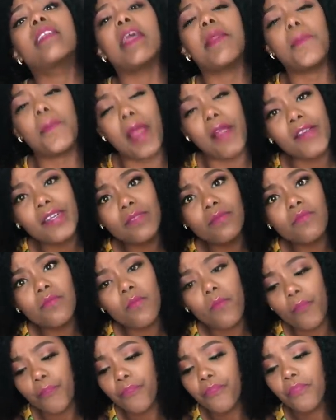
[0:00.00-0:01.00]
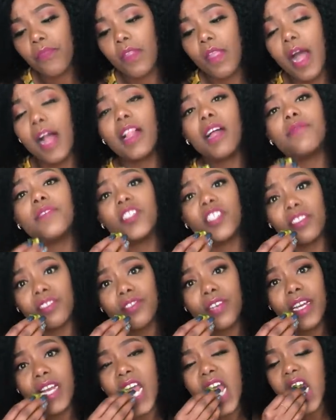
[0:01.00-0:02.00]
get married, I'll have
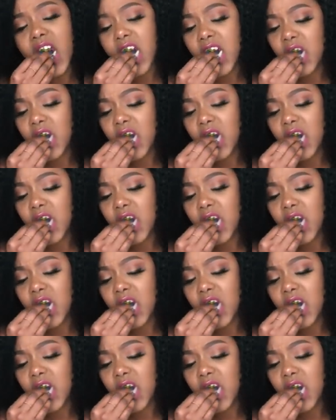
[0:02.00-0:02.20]
children.